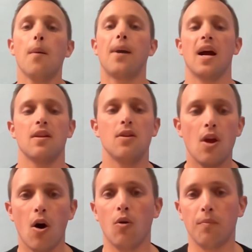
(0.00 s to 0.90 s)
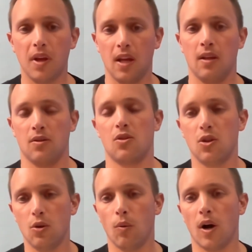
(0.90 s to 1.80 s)
By no means do
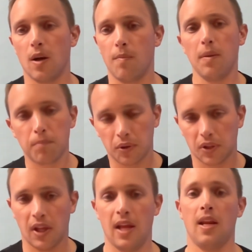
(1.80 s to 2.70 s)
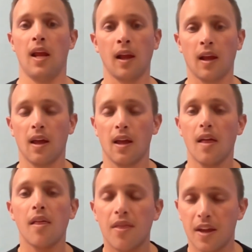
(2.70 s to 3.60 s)
you want to be planning
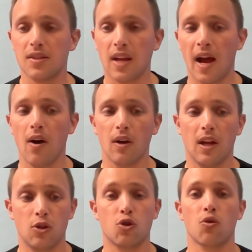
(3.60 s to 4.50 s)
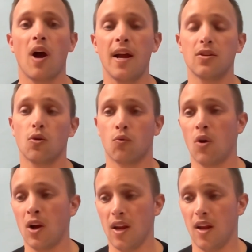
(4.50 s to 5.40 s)
this out and trying to
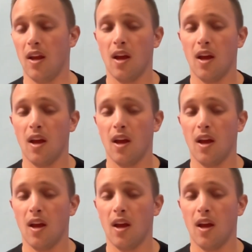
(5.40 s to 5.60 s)
run